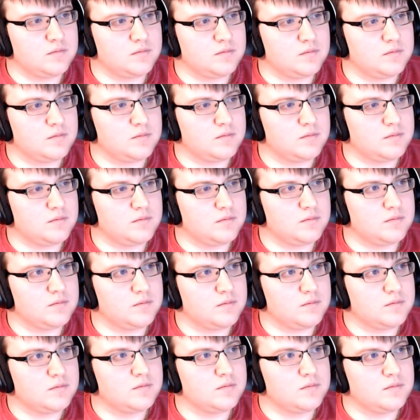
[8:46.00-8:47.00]

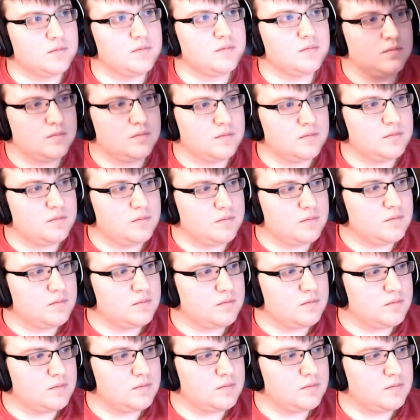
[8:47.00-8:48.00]

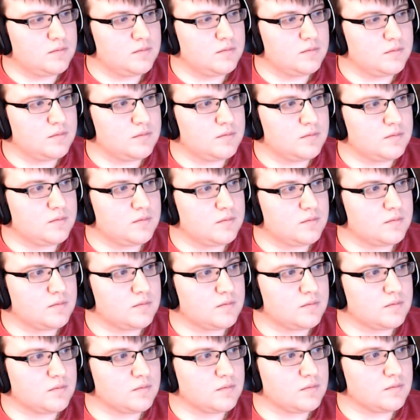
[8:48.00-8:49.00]

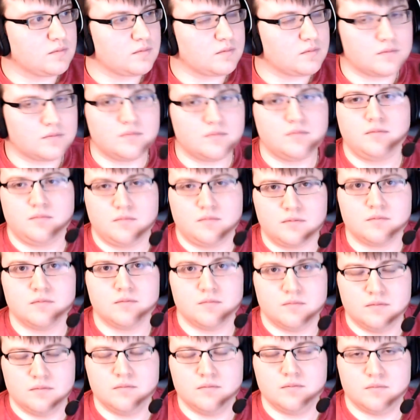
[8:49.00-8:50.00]

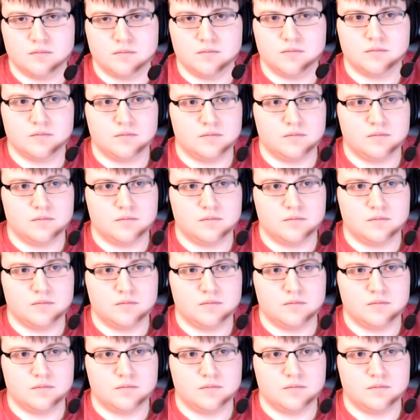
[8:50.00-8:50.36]
This person isn't speaking.